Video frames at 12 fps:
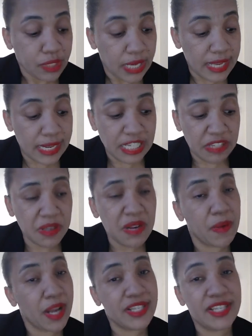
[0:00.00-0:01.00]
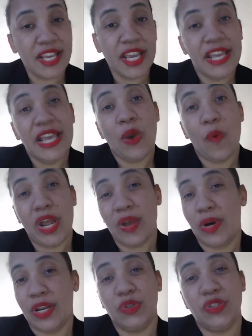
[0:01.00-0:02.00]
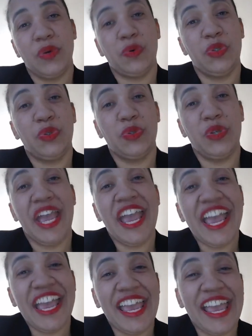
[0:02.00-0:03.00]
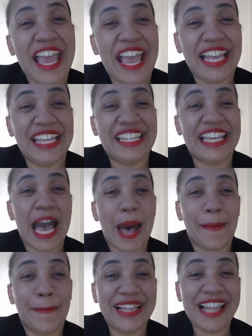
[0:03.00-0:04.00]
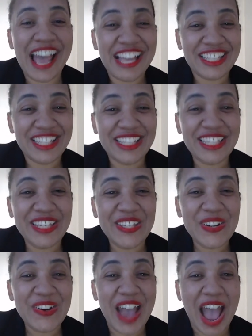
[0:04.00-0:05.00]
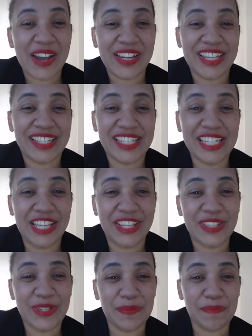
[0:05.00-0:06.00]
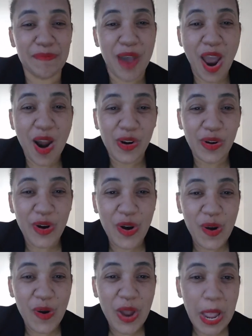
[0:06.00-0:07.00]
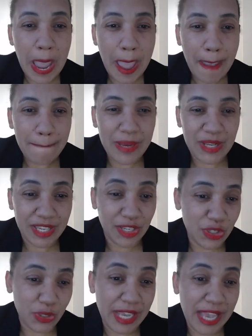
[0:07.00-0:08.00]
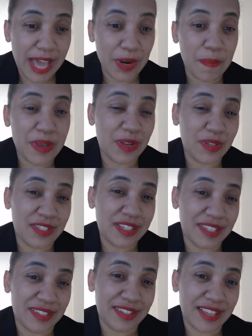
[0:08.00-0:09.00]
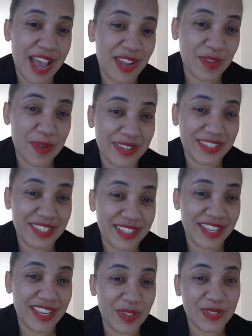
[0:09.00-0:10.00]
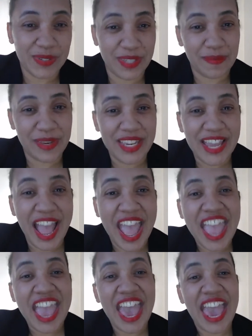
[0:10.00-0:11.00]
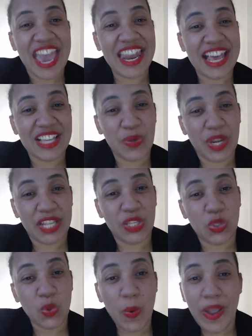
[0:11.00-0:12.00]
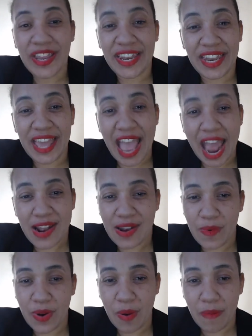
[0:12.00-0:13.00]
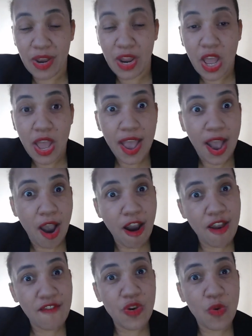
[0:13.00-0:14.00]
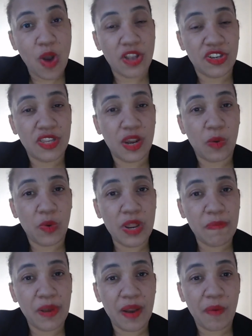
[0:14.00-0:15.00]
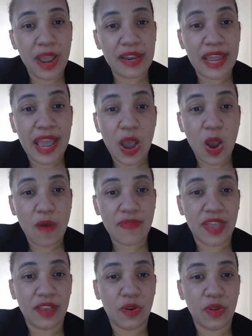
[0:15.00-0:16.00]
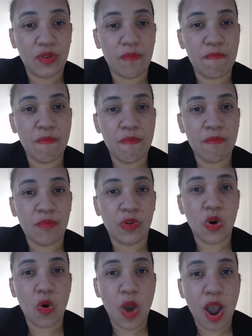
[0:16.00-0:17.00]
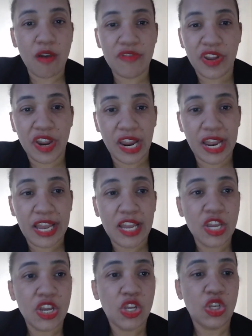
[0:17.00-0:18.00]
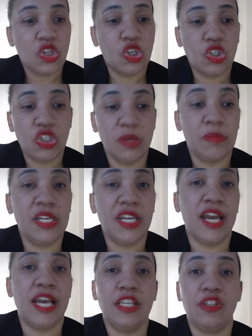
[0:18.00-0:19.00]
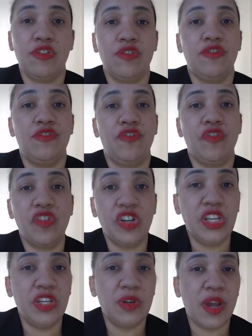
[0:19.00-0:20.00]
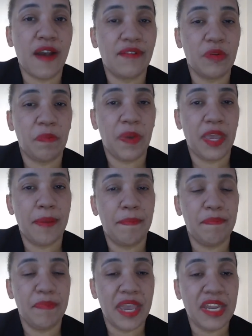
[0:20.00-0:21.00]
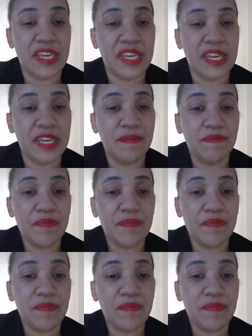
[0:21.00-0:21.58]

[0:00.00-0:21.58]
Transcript: And that's pretty much what I wanted to share with you today. God bless you. I'm gonna see you tomorrow because I'm showing you how to be consistent here on social media, and that's what I'm doing. And I highly recommend all of you watching the replay right now that you go out there. Social media is free. You don't have to pay a penny.